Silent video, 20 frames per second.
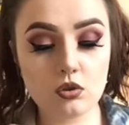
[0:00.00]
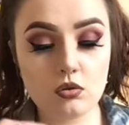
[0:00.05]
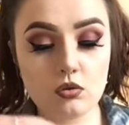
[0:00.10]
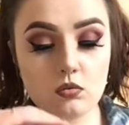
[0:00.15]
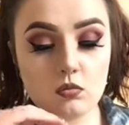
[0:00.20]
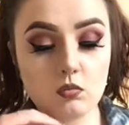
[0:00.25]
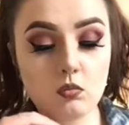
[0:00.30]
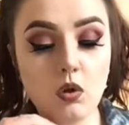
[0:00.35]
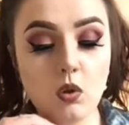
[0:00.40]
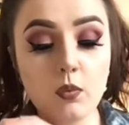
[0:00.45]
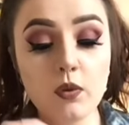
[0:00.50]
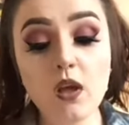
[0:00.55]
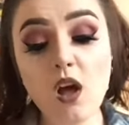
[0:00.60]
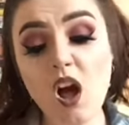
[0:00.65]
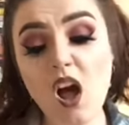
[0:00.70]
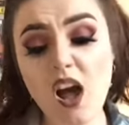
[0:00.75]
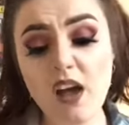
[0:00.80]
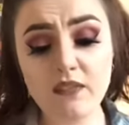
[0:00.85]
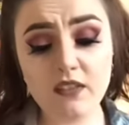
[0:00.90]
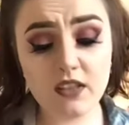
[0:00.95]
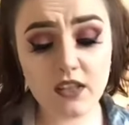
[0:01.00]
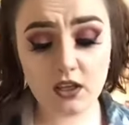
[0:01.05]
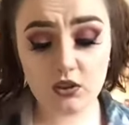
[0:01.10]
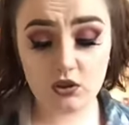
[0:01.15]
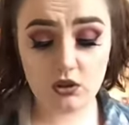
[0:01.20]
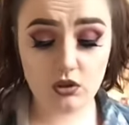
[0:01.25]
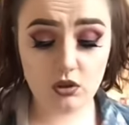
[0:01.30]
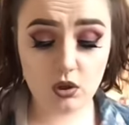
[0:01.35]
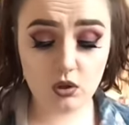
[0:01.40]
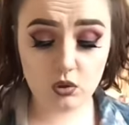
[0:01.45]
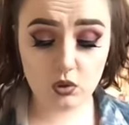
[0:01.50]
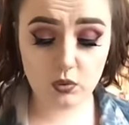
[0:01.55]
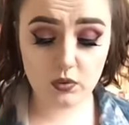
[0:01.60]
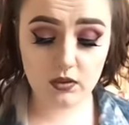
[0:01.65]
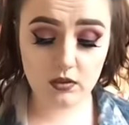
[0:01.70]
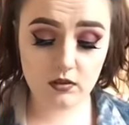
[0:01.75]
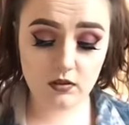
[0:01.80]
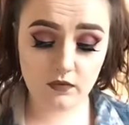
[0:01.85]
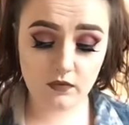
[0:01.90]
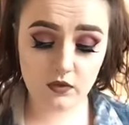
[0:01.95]
Well, we are having the action told to us
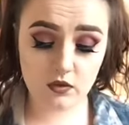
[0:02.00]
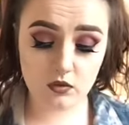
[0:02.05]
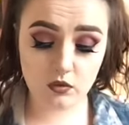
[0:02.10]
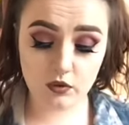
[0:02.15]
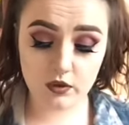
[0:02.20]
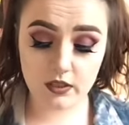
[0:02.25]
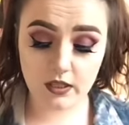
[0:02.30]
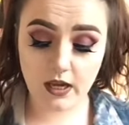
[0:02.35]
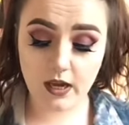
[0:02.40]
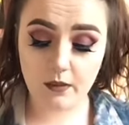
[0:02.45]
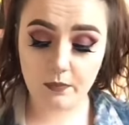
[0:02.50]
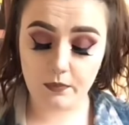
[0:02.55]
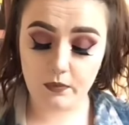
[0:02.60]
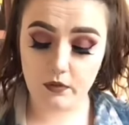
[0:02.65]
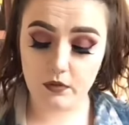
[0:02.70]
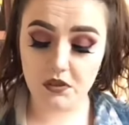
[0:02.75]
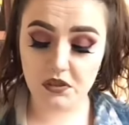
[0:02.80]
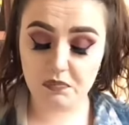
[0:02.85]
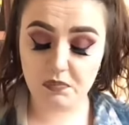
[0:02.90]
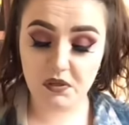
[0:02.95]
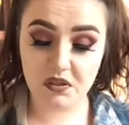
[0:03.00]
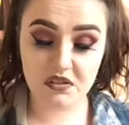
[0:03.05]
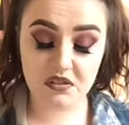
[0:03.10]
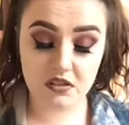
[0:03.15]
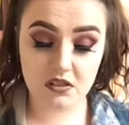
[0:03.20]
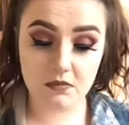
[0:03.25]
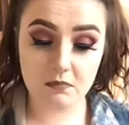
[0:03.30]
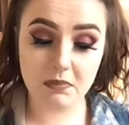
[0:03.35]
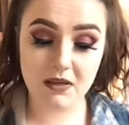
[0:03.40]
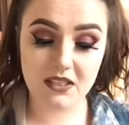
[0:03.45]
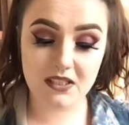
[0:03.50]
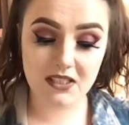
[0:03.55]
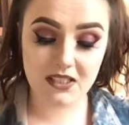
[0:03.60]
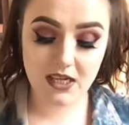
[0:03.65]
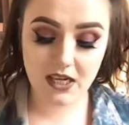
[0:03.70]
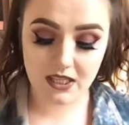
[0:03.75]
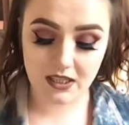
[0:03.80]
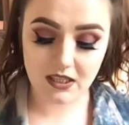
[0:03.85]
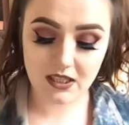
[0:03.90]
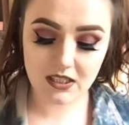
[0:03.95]
as if it's already happened because it's in past
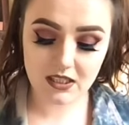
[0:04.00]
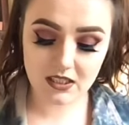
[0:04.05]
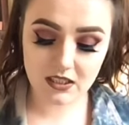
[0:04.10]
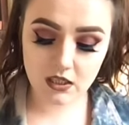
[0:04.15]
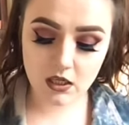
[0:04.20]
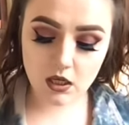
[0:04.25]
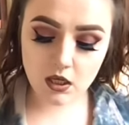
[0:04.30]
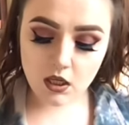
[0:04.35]
tense.